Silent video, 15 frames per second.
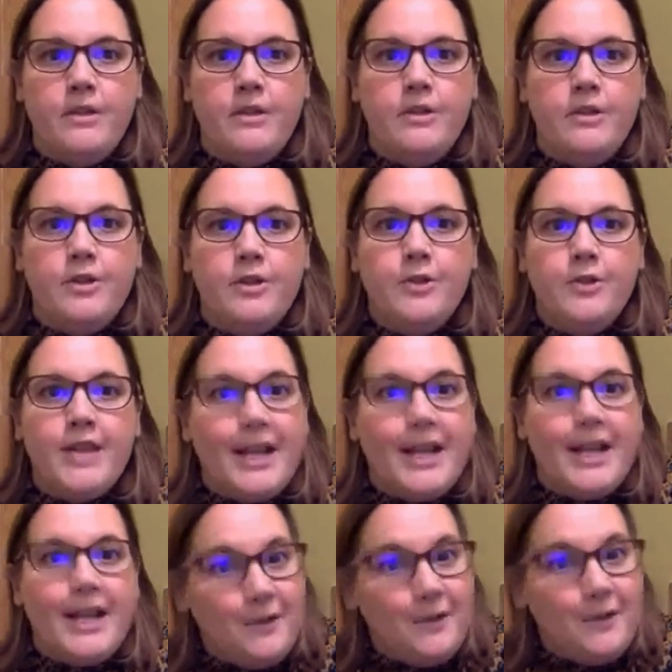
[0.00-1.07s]
Due to lack
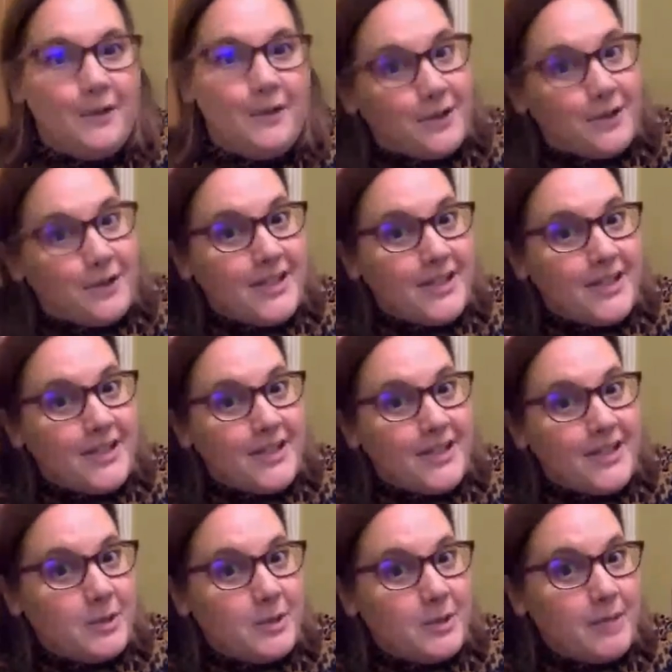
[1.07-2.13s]
of confidence in the
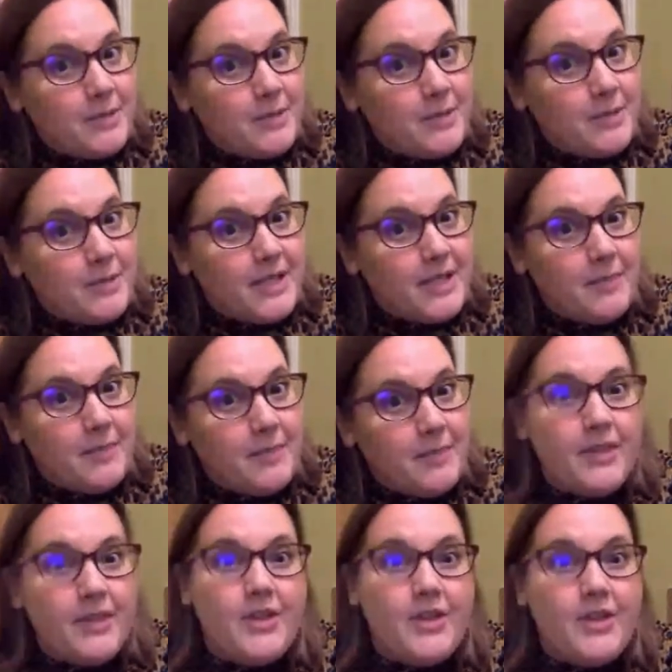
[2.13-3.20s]
numbers being presented by
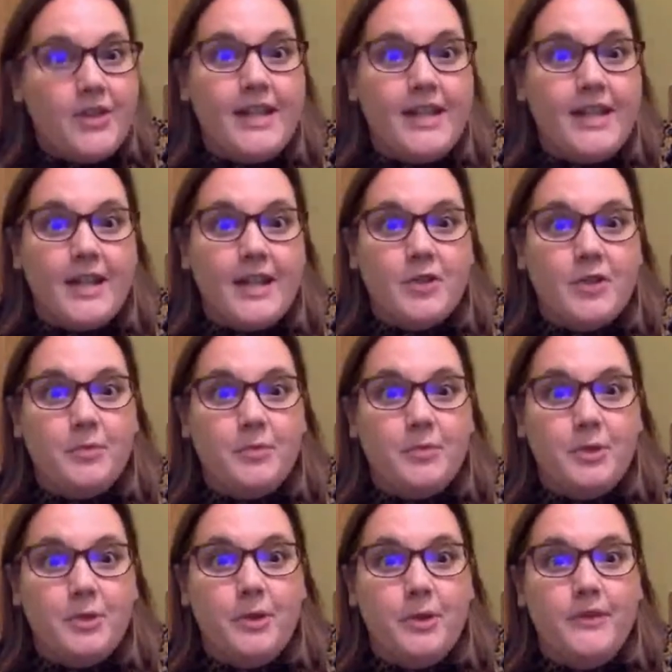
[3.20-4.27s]
the Chinese National
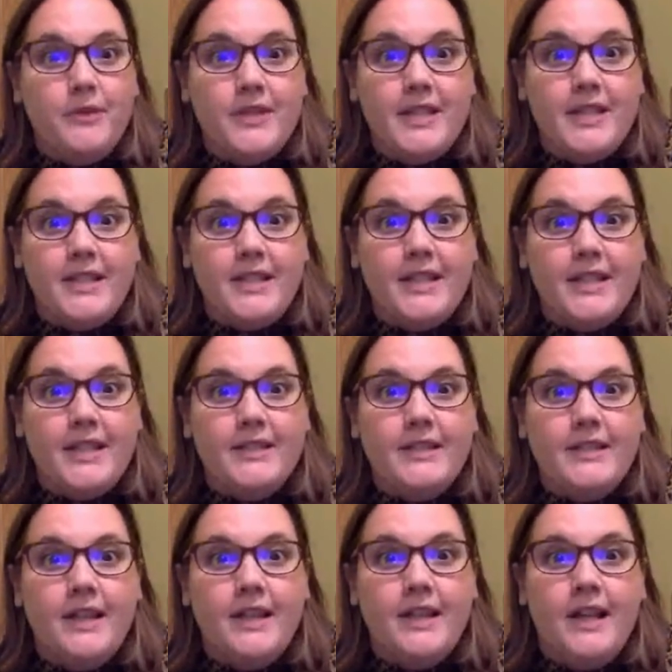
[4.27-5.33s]
Bureau of
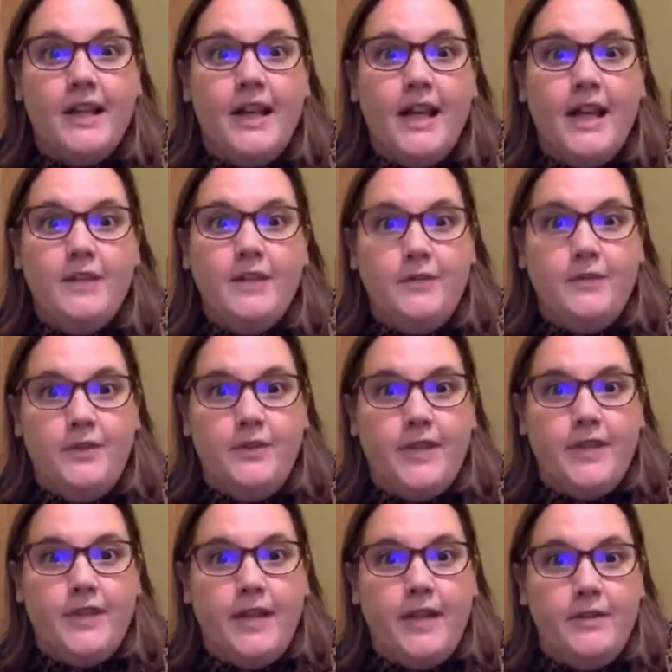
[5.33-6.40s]
Statistics, hedge funds are
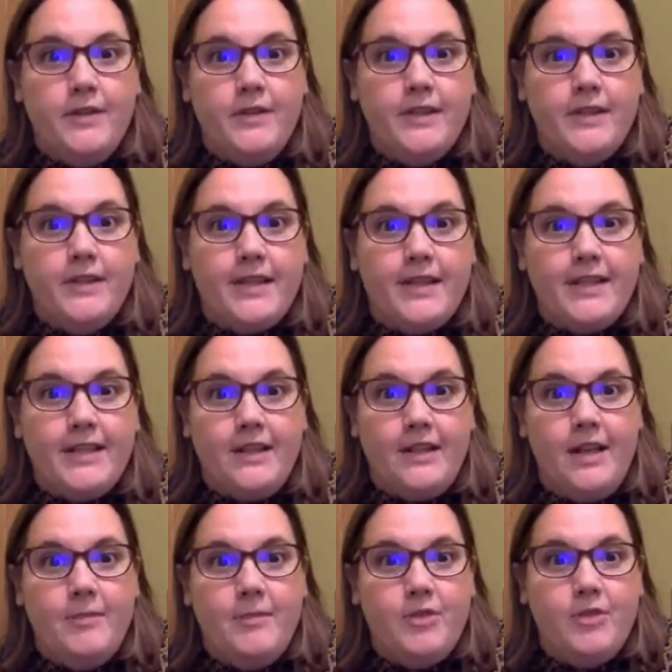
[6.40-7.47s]
now using
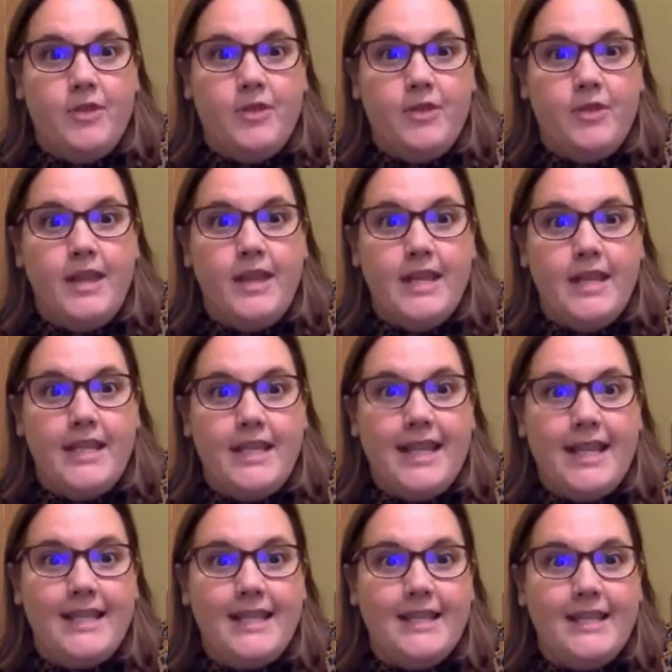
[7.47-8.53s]
satellite imagery and the
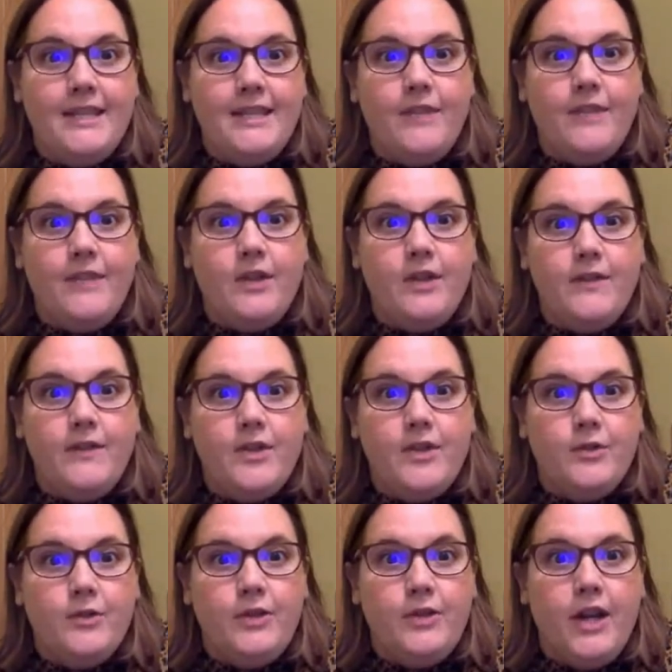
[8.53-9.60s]
intensity of
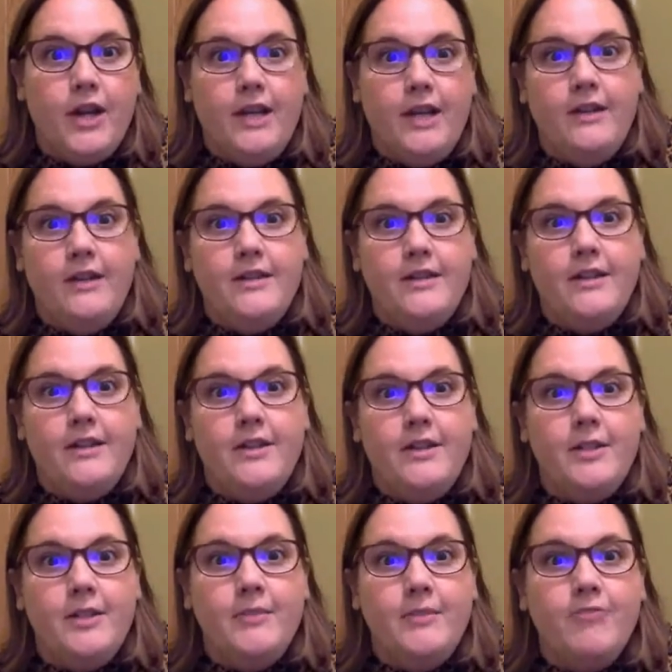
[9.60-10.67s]
artificial nightlight to
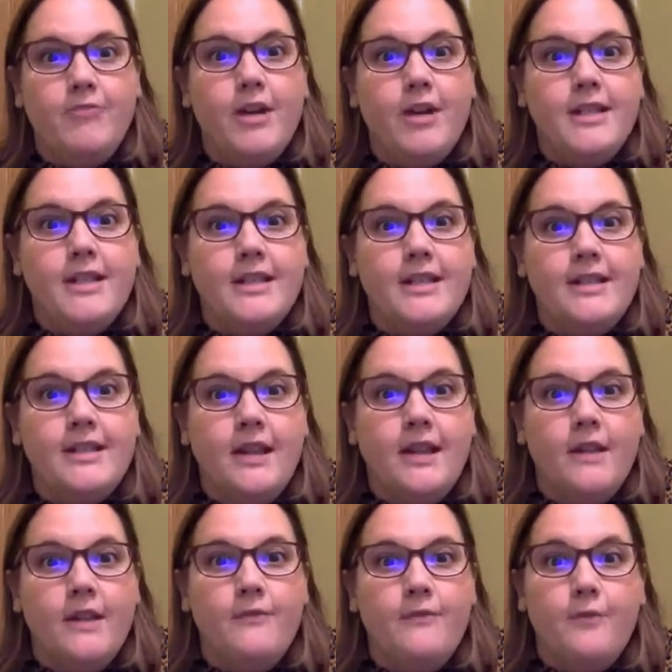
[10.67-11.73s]
determine rises
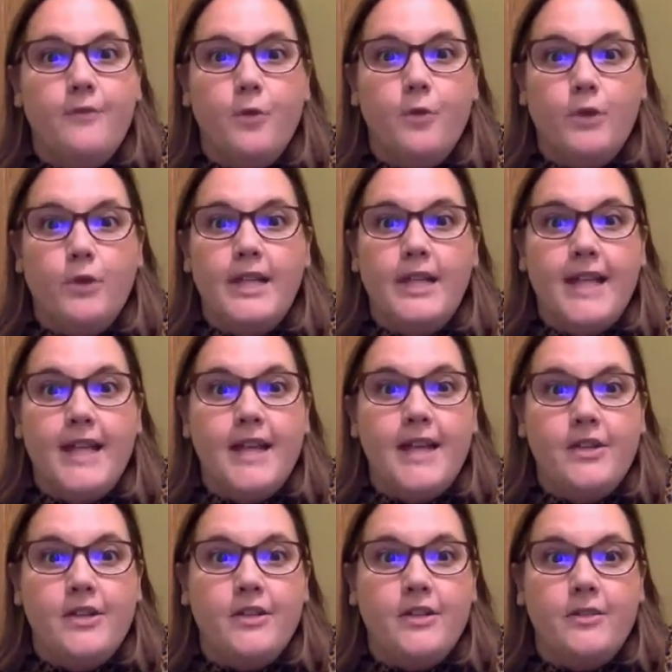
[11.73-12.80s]
and fall in energy
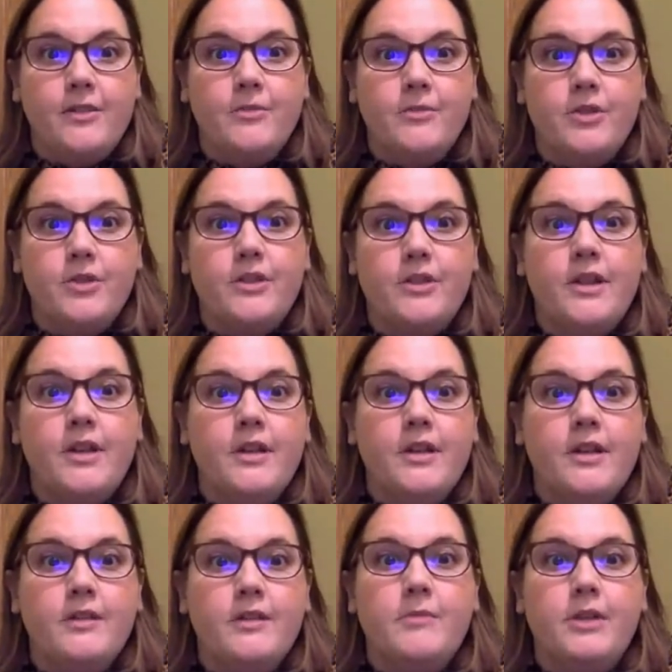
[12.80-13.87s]
consumption
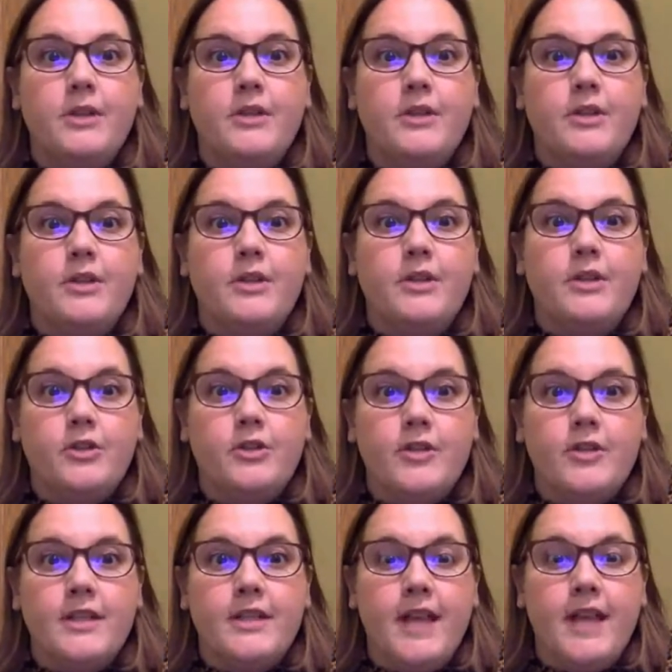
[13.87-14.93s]
to monitor the
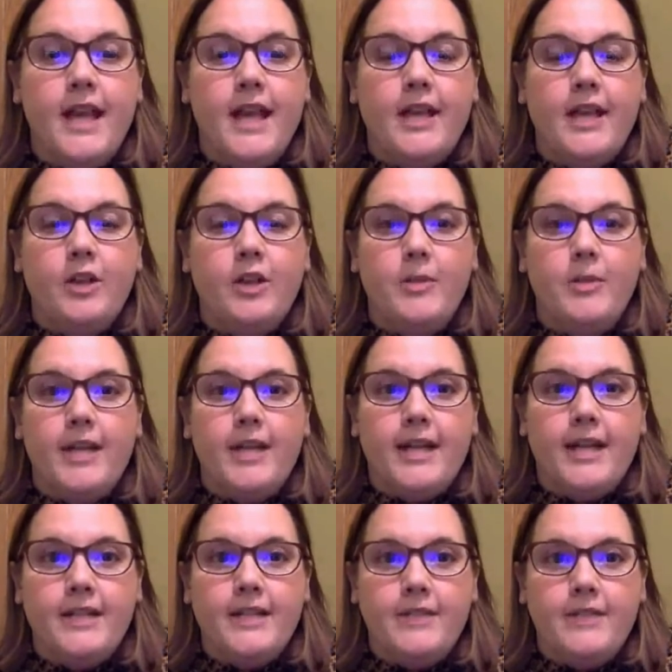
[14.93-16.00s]
country's economic
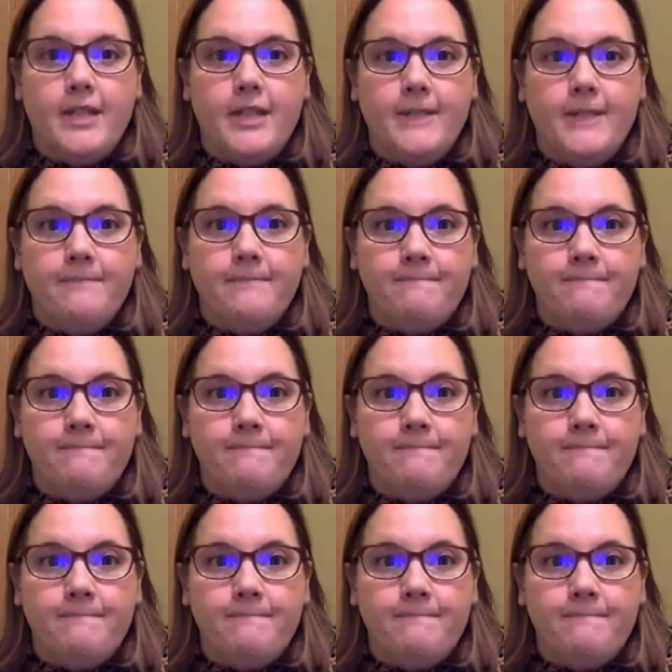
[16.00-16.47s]
activity.